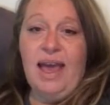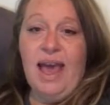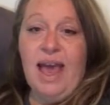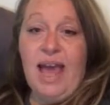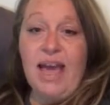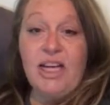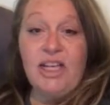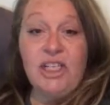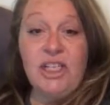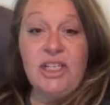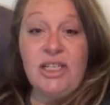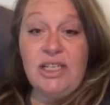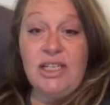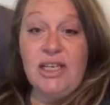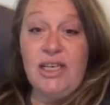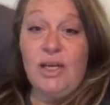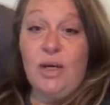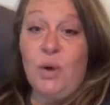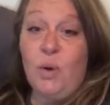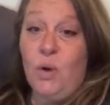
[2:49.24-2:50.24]

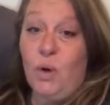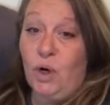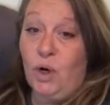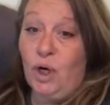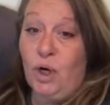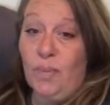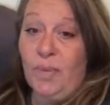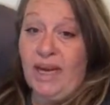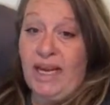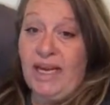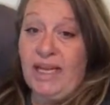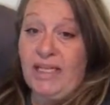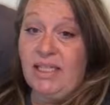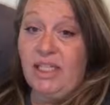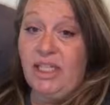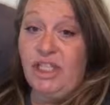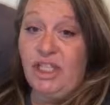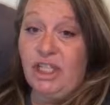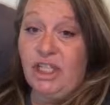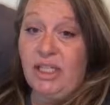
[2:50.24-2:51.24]
actually order my
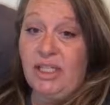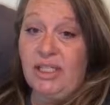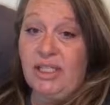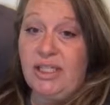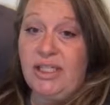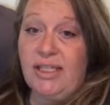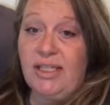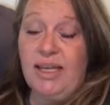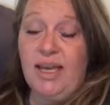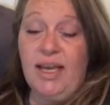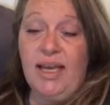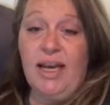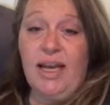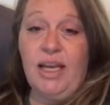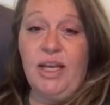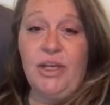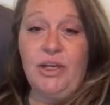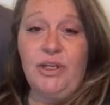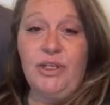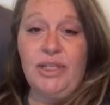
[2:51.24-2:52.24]
inserts, and
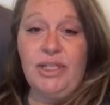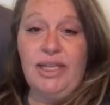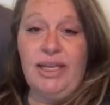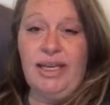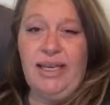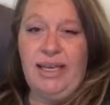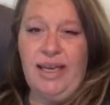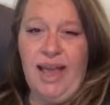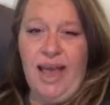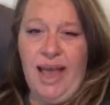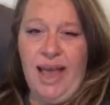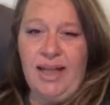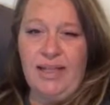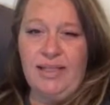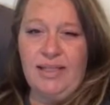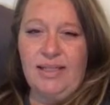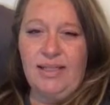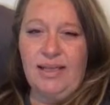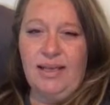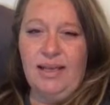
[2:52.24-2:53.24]
I usually
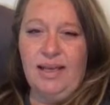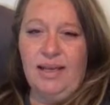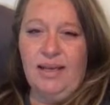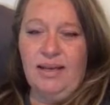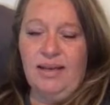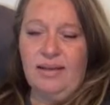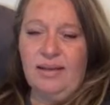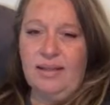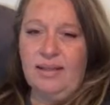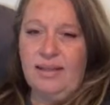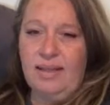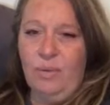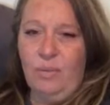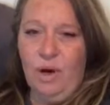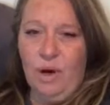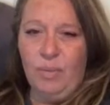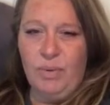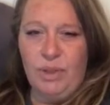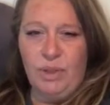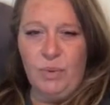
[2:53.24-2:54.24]
get
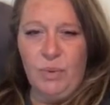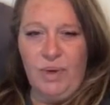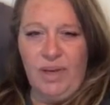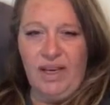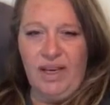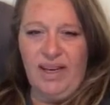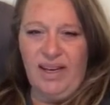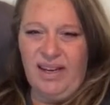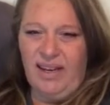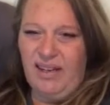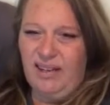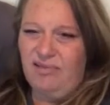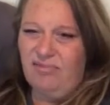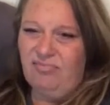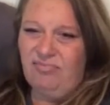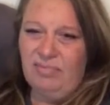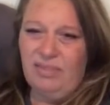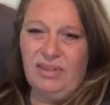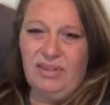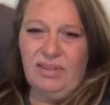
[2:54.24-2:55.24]
somewhere
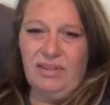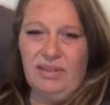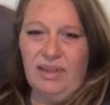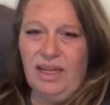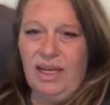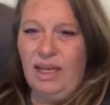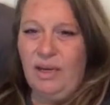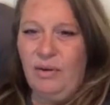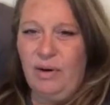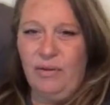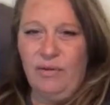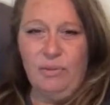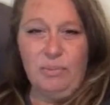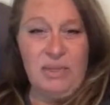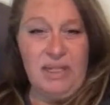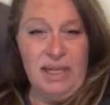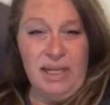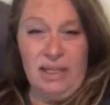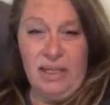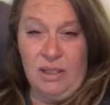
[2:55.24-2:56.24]
between anywhere
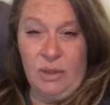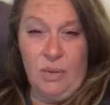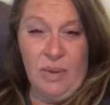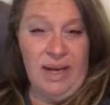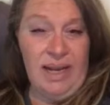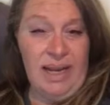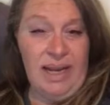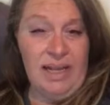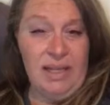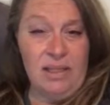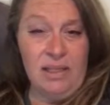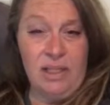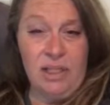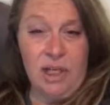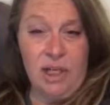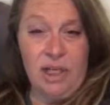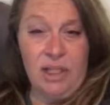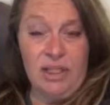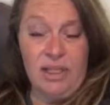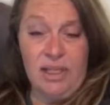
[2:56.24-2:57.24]
from 10 to 20
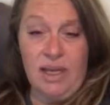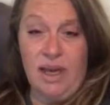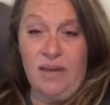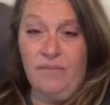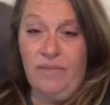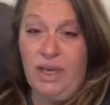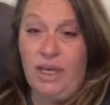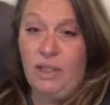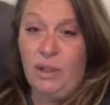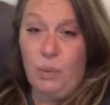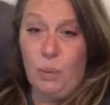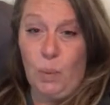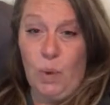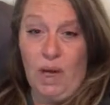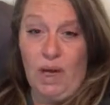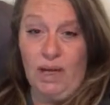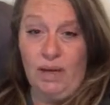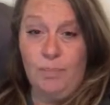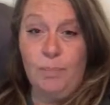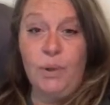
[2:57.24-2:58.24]
inserts of each
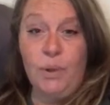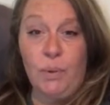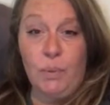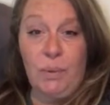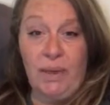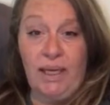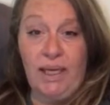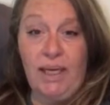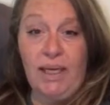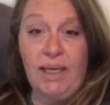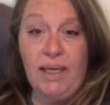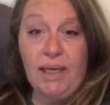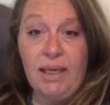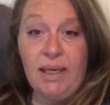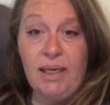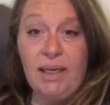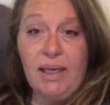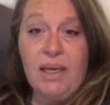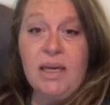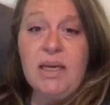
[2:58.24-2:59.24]
one per week.
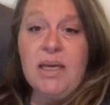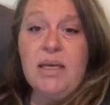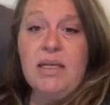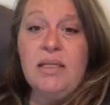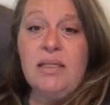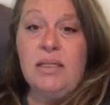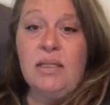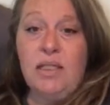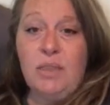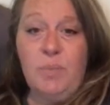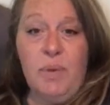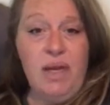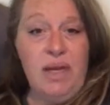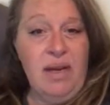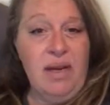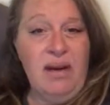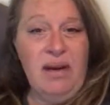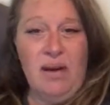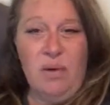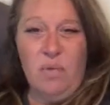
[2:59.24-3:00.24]
So
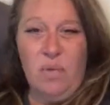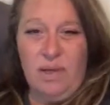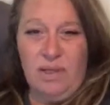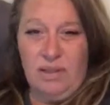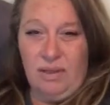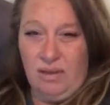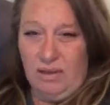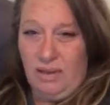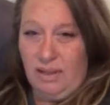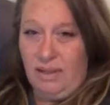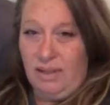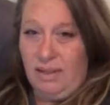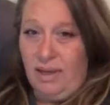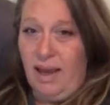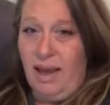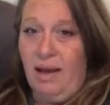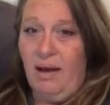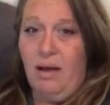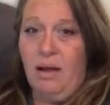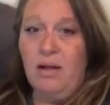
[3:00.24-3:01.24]
depending on what's on
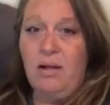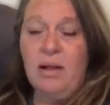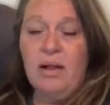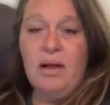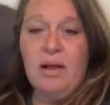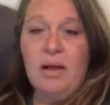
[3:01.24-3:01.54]
sale,